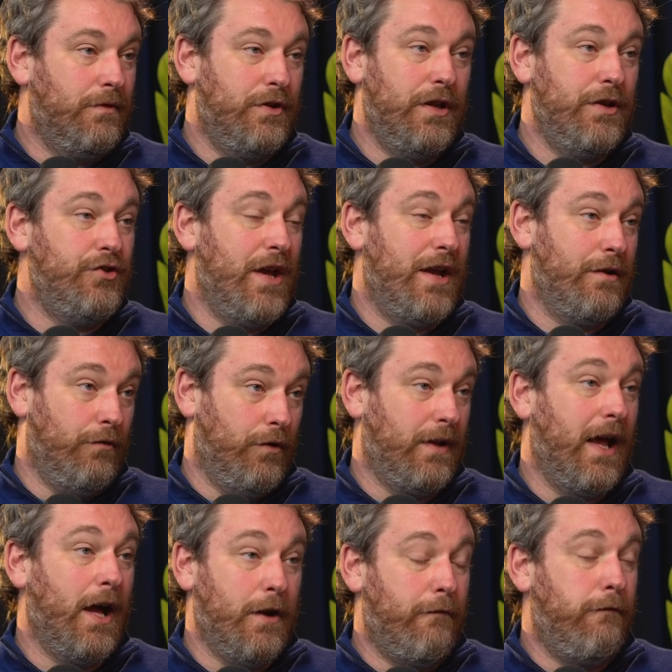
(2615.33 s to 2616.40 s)
the general
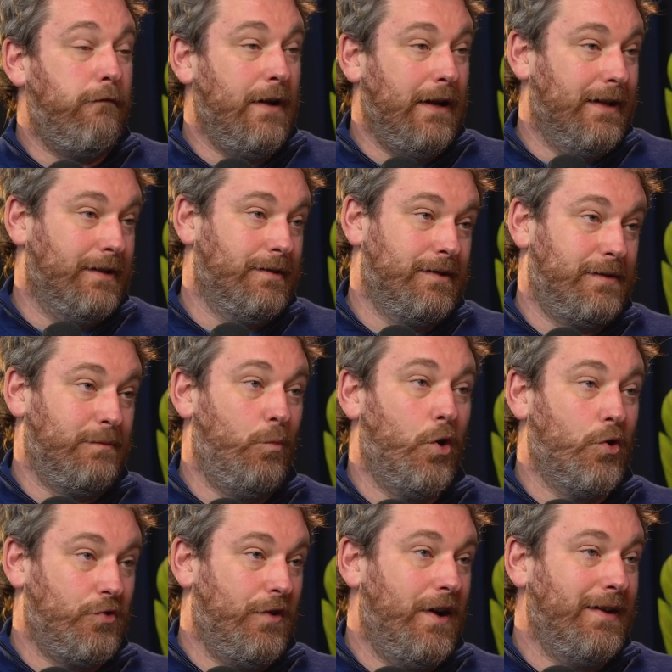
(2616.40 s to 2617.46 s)
kind of freelance
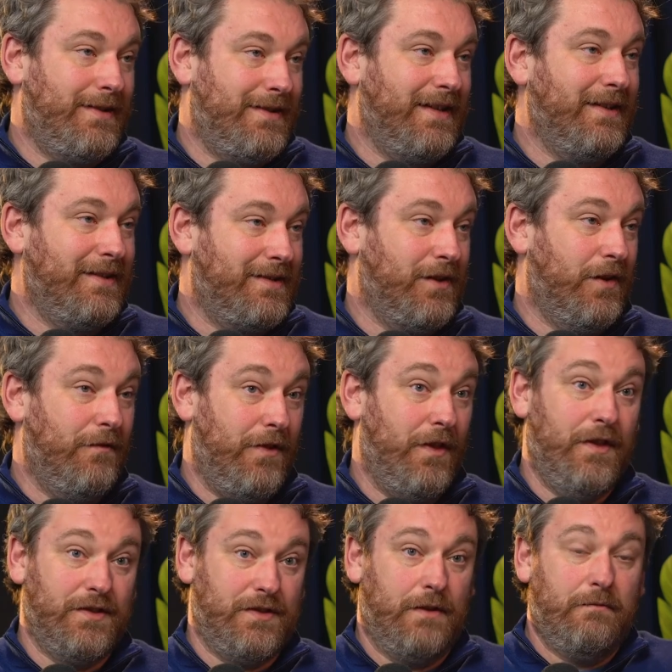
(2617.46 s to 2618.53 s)
watch writing stuff that
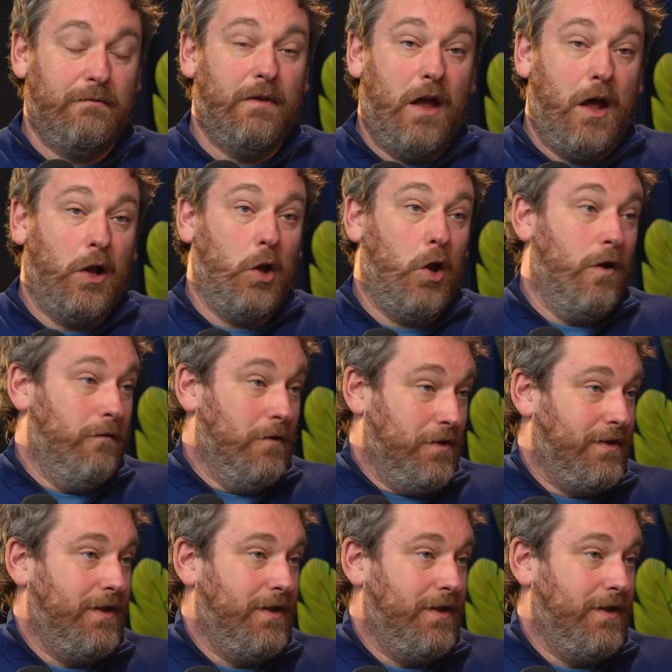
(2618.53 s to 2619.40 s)
there's a lot of us